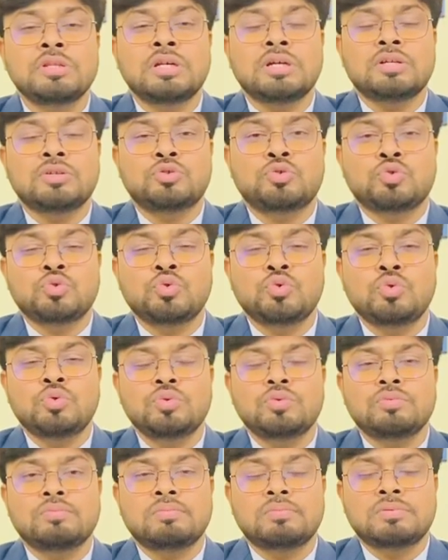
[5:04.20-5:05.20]
the two
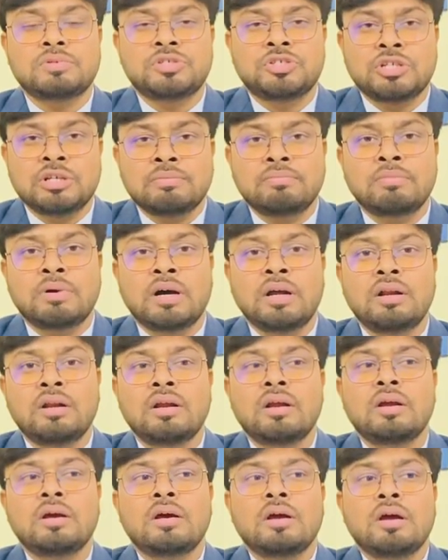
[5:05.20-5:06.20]
chamber
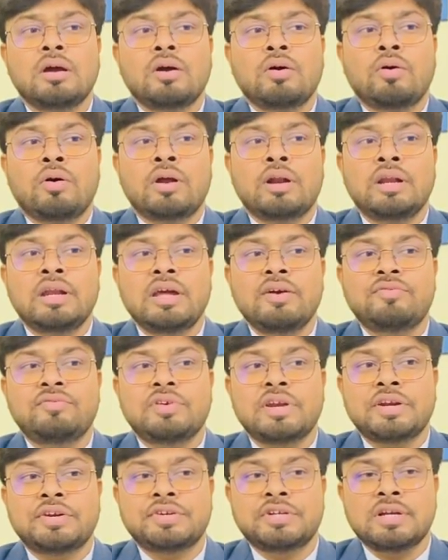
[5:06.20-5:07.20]
or left
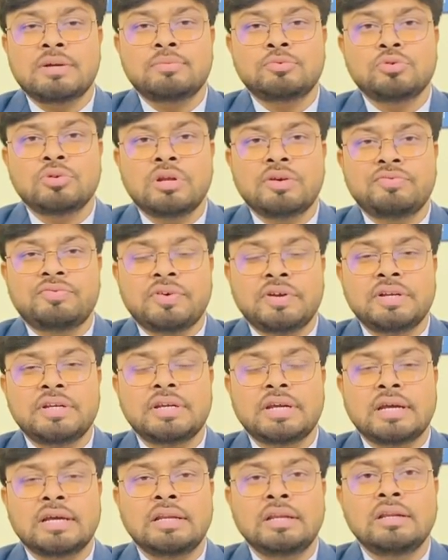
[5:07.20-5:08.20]
atrium to left
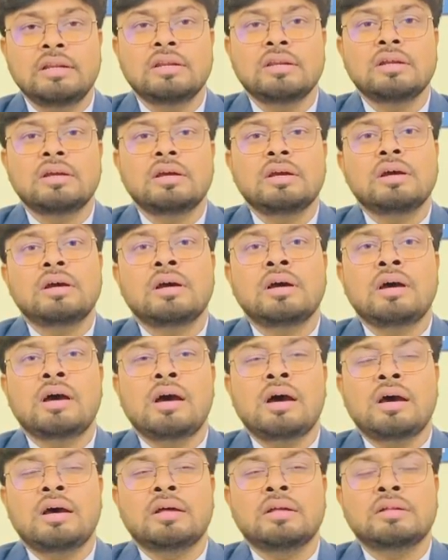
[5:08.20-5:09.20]
ventricle,
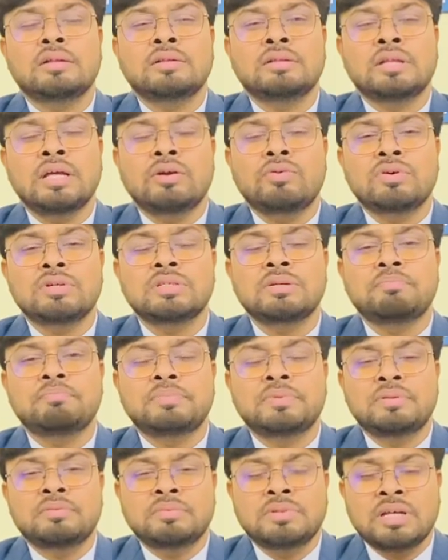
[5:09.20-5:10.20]
there
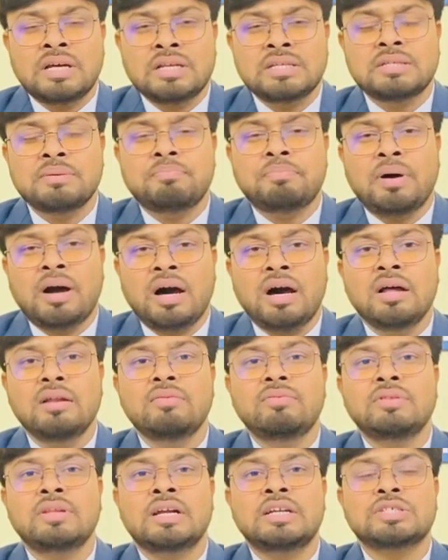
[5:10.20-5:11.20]
is a
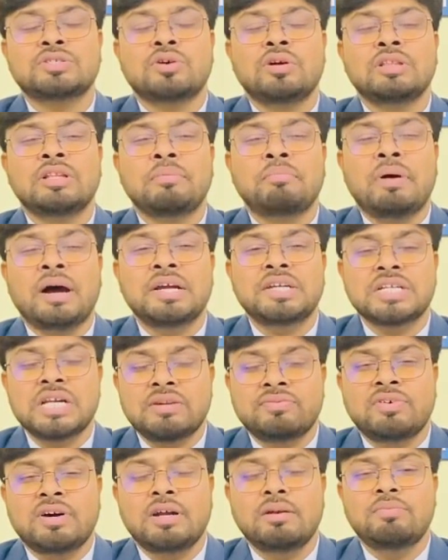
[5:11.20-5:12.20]
valve that is called the mitral
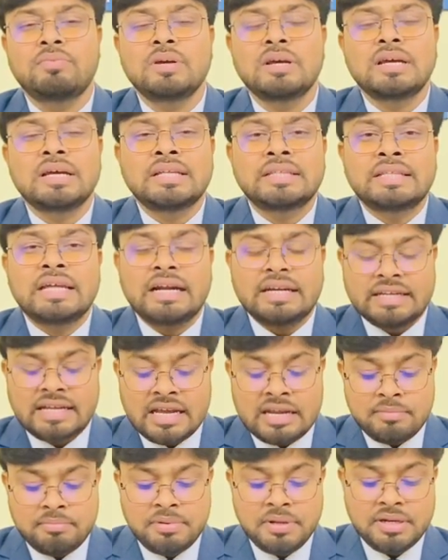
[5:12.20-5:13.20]
valve that
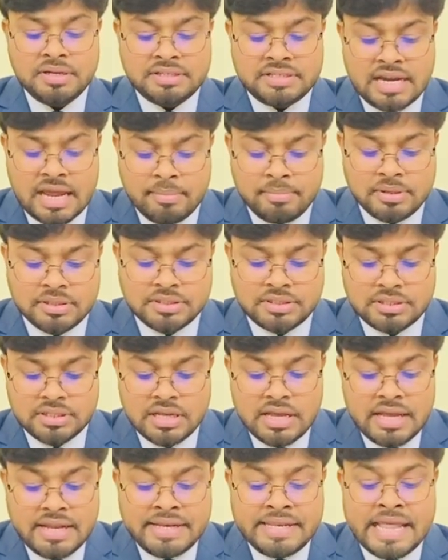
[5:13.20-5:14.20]
can be damaged.
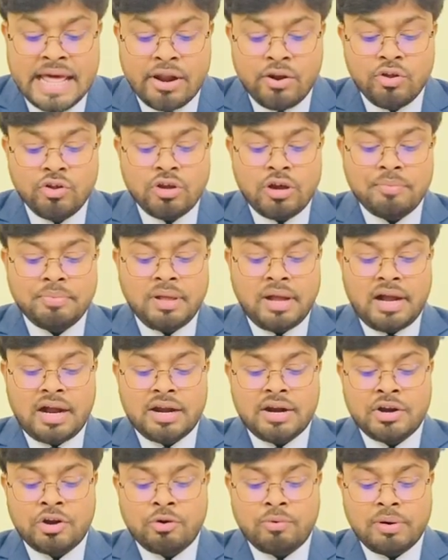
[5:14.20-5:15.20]
Narrowing of the
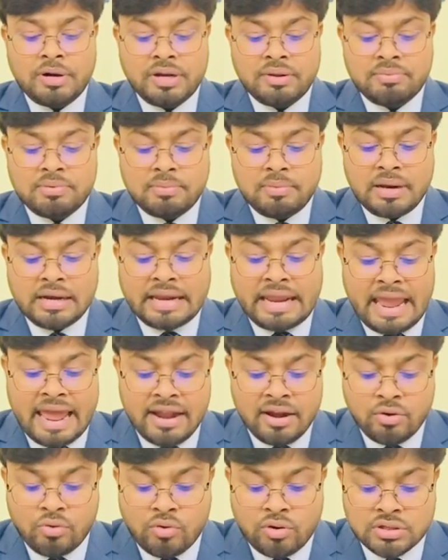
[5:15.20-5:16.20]
rheumatic fever
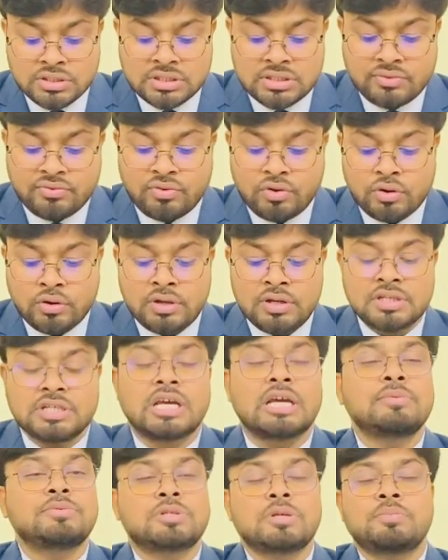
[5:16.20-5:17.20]
can cause the following
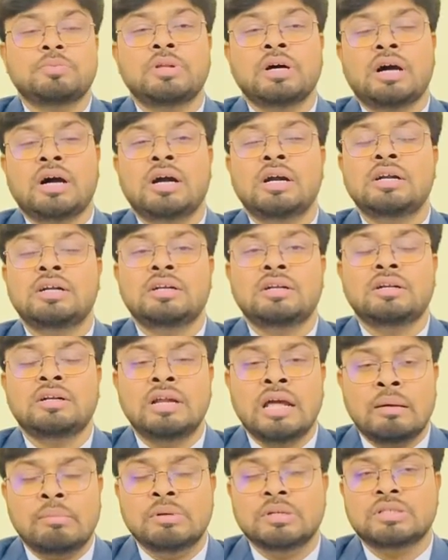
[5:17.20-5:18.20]
types of the heart
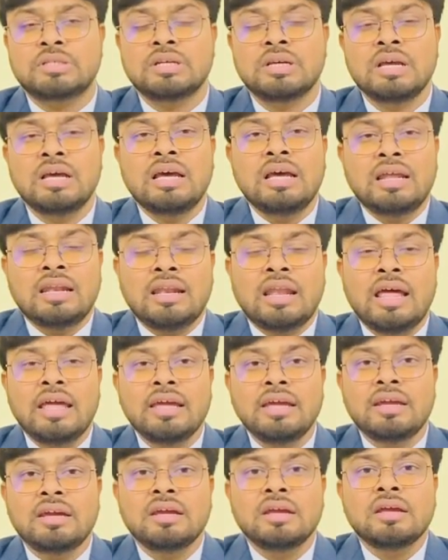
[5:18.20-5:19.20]
damage,
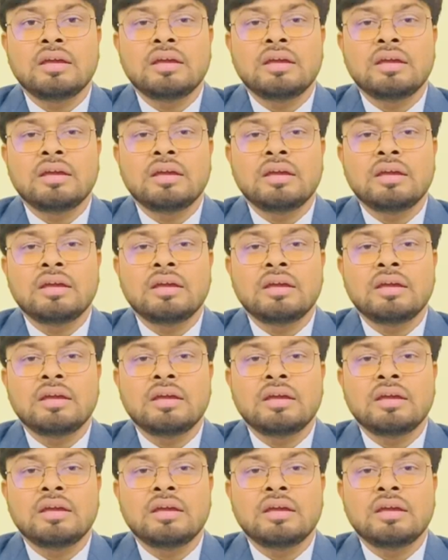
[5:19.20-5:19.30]
like